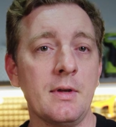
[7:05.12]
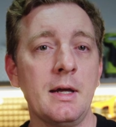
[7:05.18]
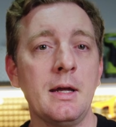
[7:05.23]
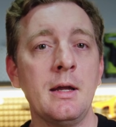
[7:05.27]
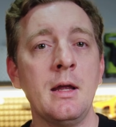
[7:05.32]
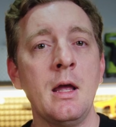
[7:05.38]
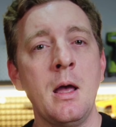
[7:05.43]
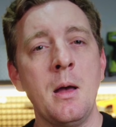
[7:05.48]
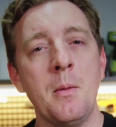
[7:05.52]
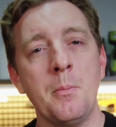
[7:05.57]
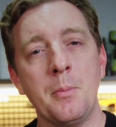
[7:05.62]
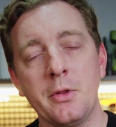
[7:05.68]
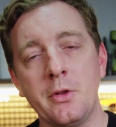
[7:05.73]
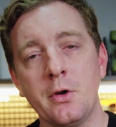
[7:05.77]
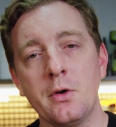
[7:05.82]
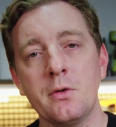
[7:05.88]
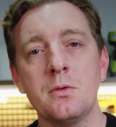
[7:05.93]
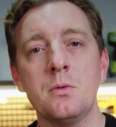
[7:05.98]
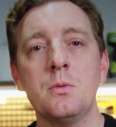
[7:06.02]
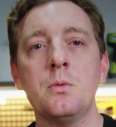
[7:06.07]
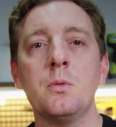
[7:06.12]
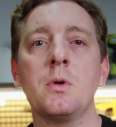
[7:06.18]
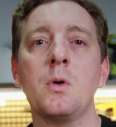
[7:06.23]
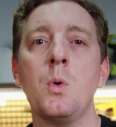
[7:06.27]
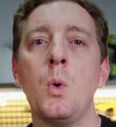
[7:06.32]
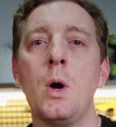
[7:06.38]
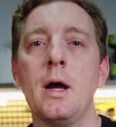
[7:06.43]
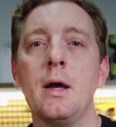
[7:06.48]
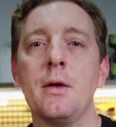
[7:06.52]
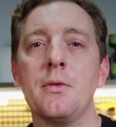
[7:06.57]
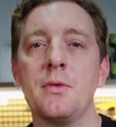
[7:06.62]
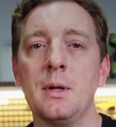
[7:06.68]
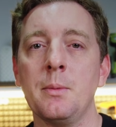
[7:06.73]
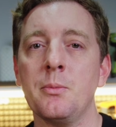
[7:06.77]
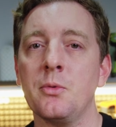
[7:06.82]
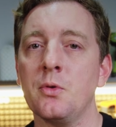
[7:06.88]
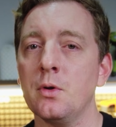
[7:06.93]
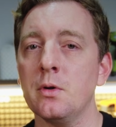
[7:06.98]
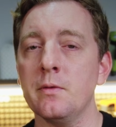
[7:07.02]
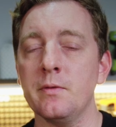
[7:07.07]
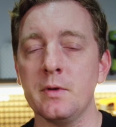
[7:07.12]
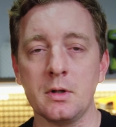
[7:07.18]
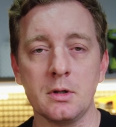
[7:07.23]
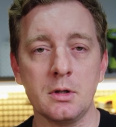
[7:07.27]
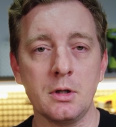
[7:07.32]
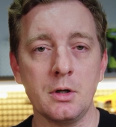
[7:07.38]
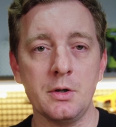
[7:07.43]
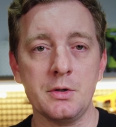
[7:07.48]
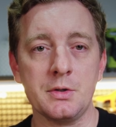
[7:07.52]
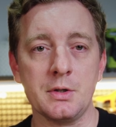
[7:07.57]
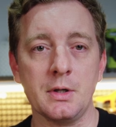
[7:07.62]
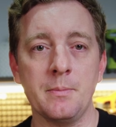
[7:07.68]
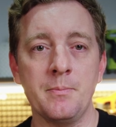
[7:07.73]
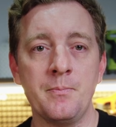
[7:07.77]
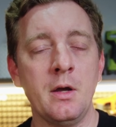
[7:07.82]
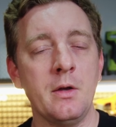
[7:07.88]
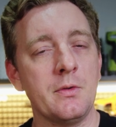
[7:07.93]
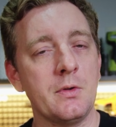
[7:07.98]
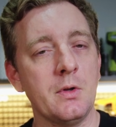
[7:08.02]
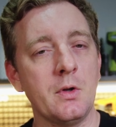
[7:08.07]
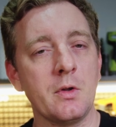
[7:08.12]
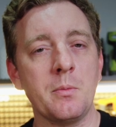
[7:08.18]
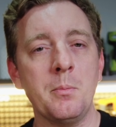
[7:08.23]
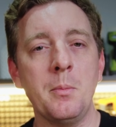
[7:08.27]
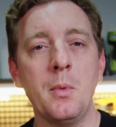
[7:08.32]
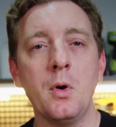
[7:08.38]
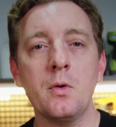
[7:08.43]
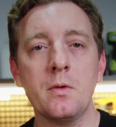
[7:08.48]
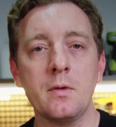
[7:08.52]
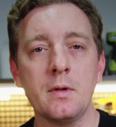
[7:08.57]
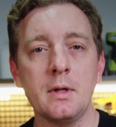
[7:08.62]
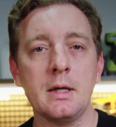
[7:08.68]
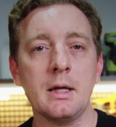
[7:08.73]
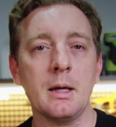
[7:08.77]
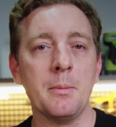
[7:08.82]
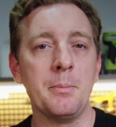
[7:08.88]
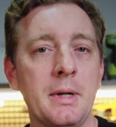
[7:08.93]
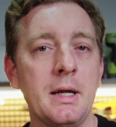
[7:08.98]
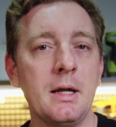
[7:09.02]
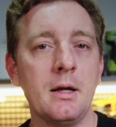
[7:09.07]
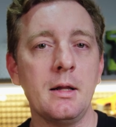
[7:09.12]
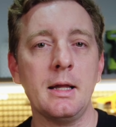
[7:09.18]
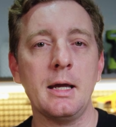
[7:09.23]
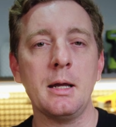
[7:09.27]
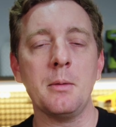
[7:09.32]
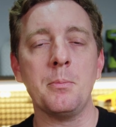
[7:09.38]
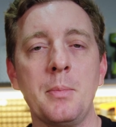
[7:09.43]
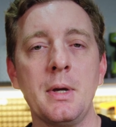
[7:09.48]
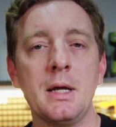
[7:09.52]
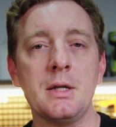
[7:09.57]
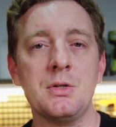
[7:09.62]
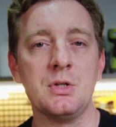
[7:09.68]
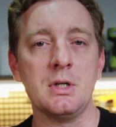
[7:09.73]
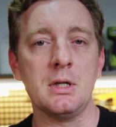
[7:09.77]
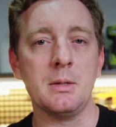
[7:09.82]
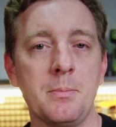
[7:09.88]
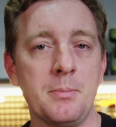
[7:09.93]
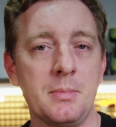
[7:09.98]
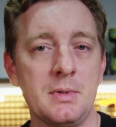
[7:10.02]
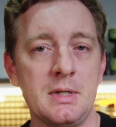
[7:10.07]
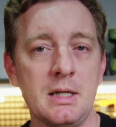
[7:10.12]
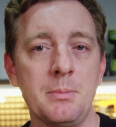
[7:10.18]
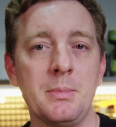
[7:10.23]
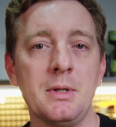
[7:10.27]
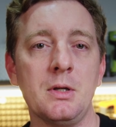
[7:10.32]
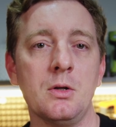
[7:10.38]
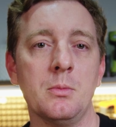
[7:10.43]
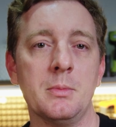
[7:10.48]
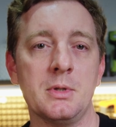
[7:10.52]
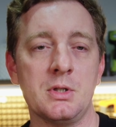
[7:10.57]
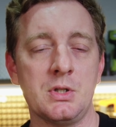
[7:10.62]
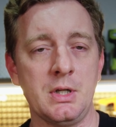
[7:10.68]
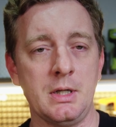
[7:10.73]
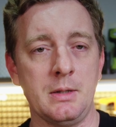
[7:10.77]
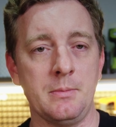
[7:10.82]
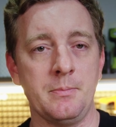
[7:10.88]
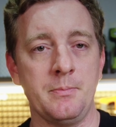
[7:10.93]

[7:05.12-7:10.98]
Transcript: A, but those would require some sort of enclosure. So it's mostly a P L A, P E T G, T P U machine.